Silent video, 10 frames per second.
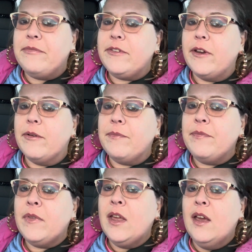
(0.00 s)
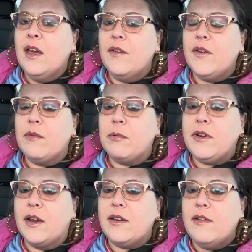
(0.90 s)
So I feel
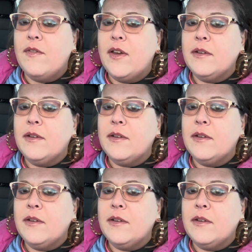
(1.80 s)
productive.